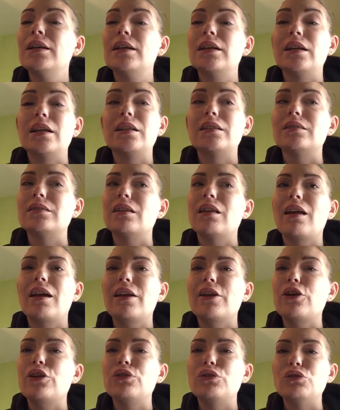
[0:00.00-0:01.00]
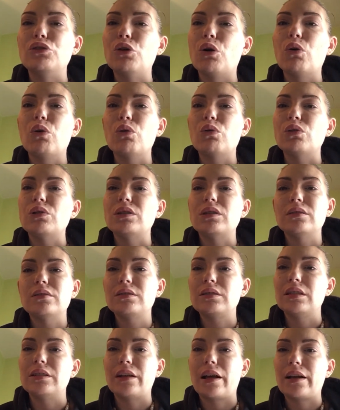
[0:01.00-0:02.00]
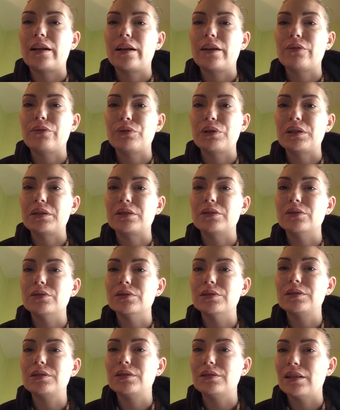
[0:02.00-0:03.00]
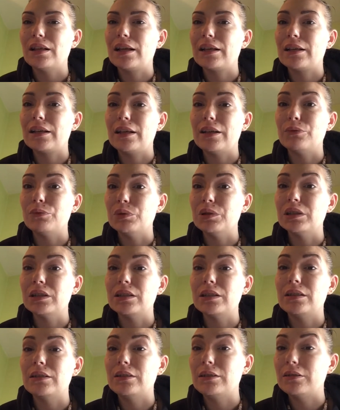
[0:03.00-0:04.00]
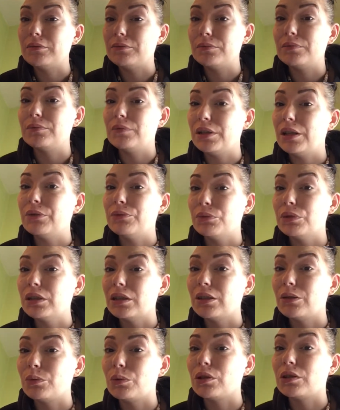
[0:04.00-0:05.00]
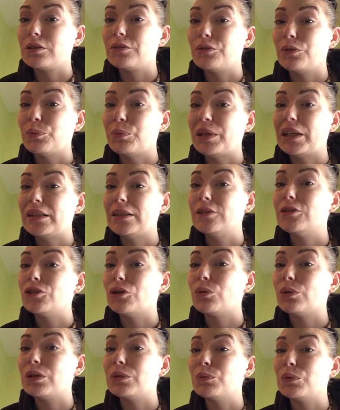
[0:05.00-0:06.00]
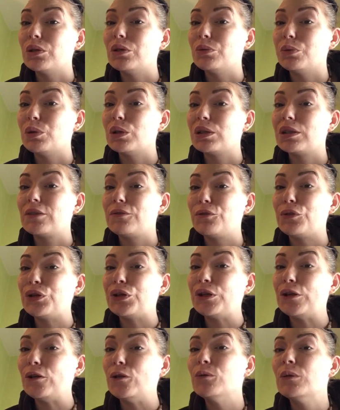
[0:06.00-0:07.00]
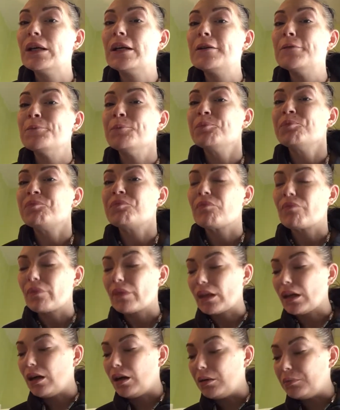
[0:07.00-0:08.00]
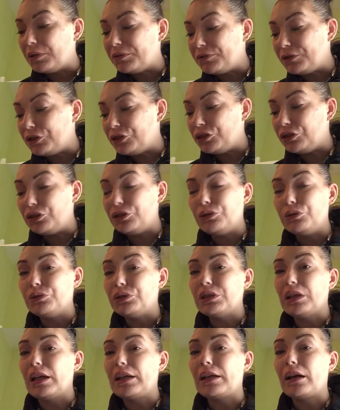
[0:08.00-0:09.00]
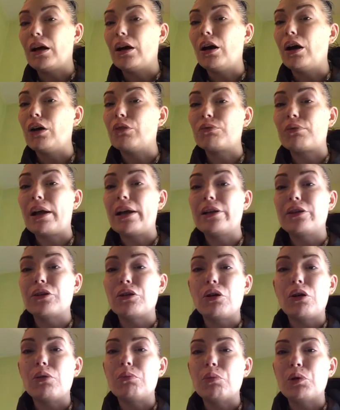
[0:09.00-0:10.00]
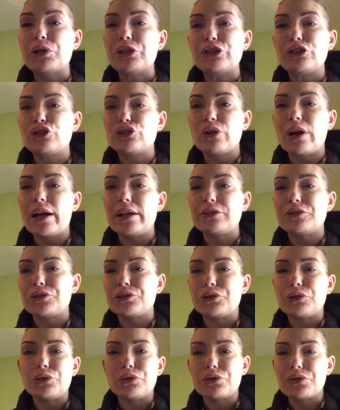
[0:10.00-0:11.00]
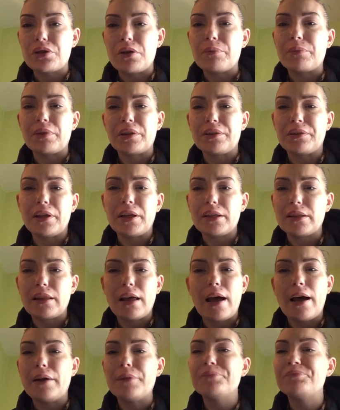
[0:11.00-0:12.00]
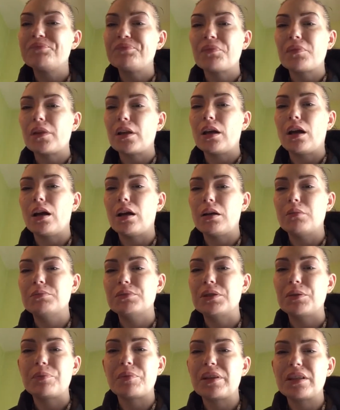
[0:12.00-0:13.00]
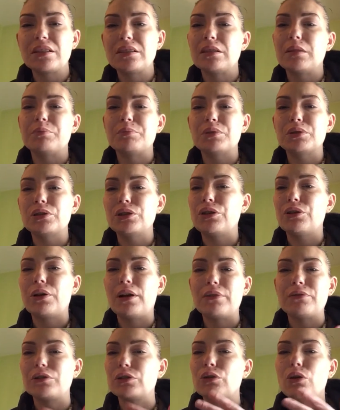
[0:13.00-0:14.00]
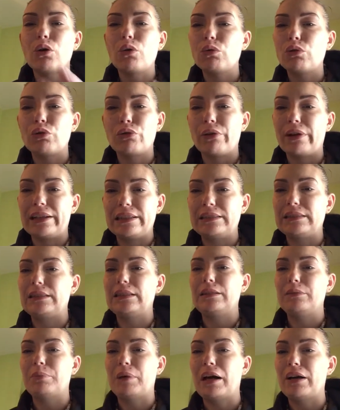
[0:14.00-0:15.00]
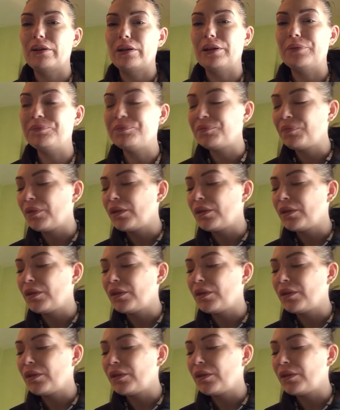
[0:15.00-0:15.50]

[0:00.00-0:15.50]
is like gold to not have wrinkles. Like it really worked for me, so it will work for you. If you just use like a retinol moisturizer or something like that. Something simple. You don't have to go crazy about it.